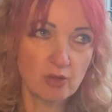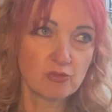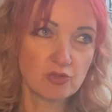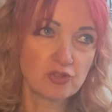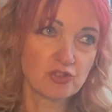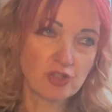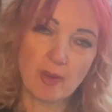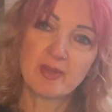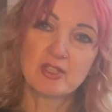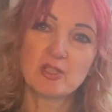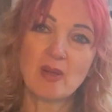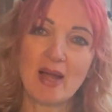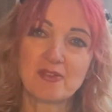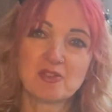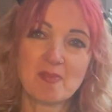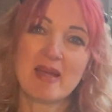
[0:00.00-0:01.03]
showing you how
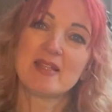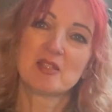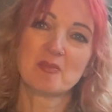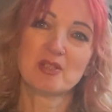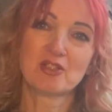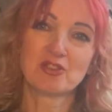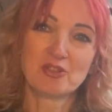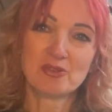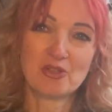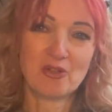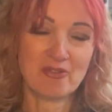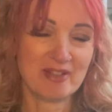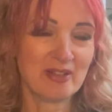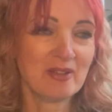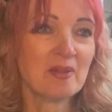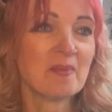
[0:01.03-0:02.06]
to make them in a
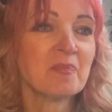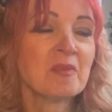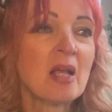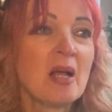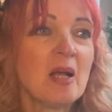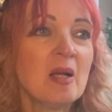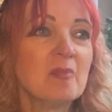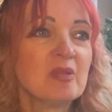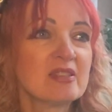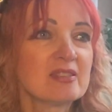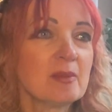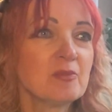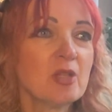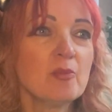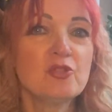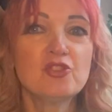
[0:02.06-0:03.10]
tutorial. But
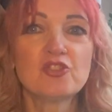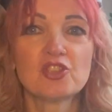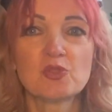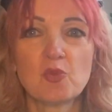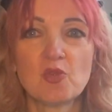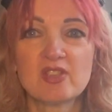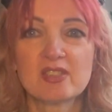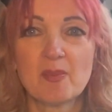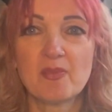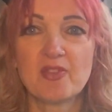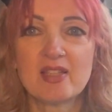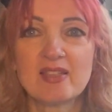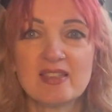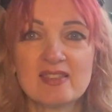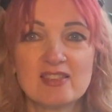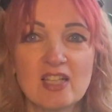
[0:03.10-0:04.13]
sometimes you just want something
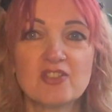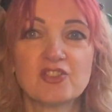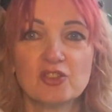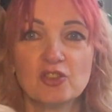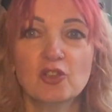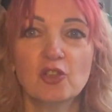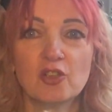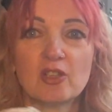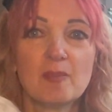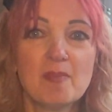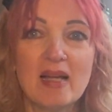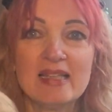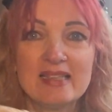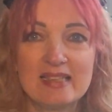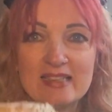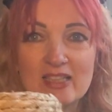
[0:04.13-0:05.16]
that doesn't look
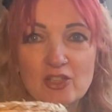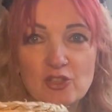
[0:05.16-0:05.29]
makey, and